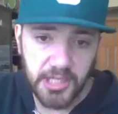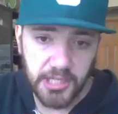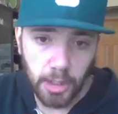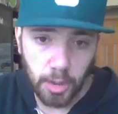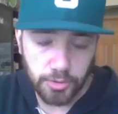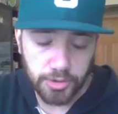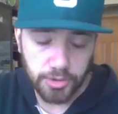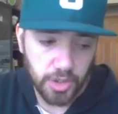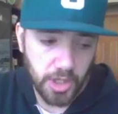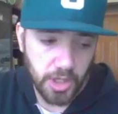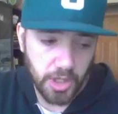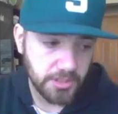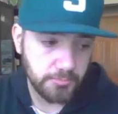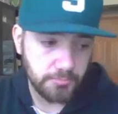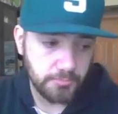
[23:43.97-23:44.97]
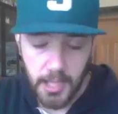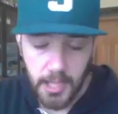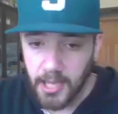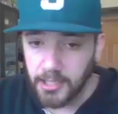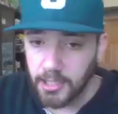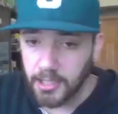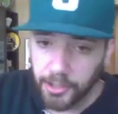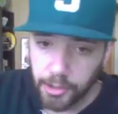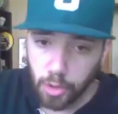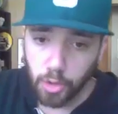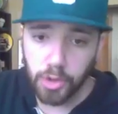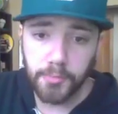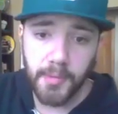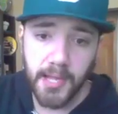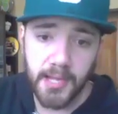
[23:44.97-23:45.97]
or if it's because they don't
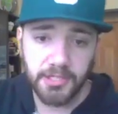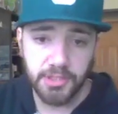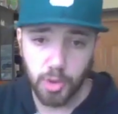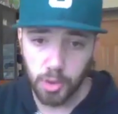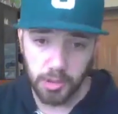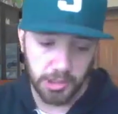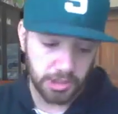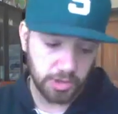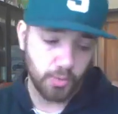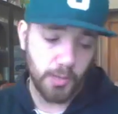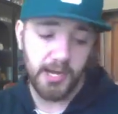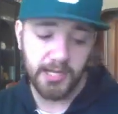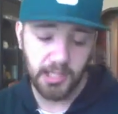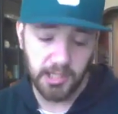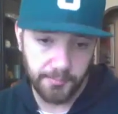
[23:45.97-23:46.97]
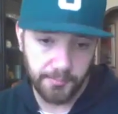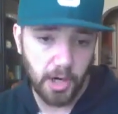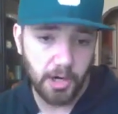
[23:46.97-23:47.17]
trust any of their quarterbacks,